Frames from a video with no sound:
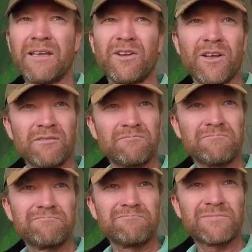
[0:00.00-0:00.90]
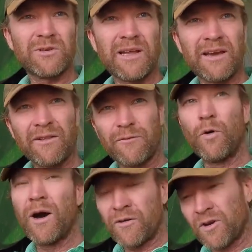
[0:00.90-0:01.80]
You need to allow the
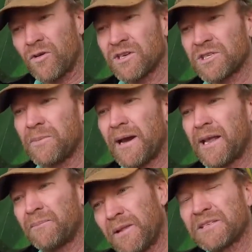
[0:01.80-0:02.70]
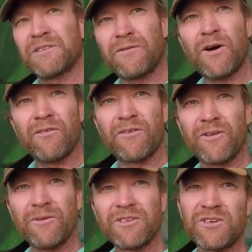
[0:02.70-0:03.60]
400 across the paddock plus the 500
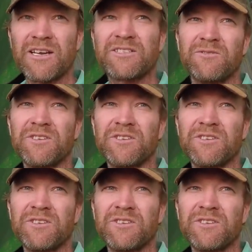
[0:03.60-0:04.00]
on the wheel tracks,